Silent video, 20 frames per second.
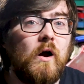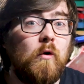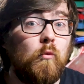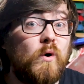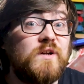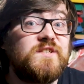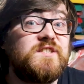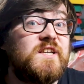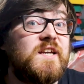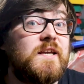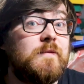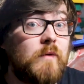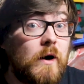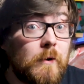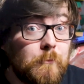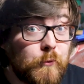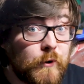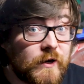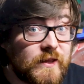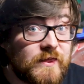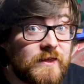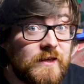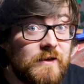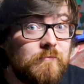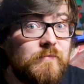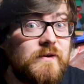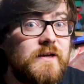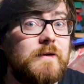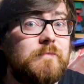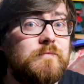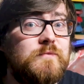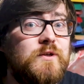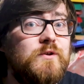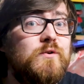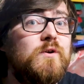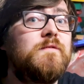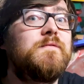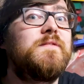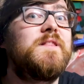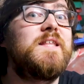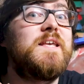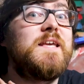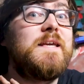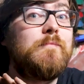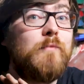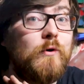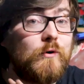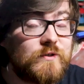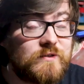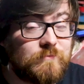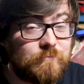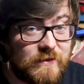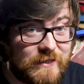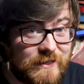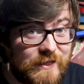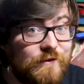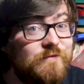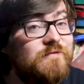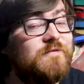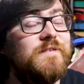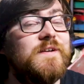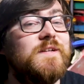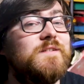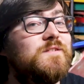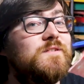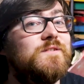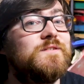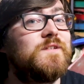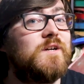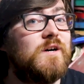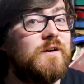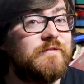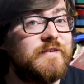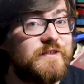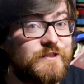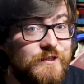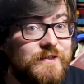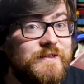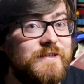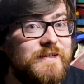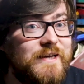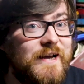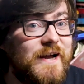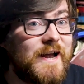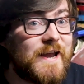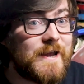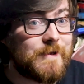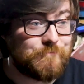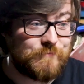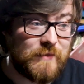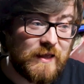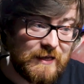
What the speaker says: What she came up with became 2 of the most beloved features of a GTI.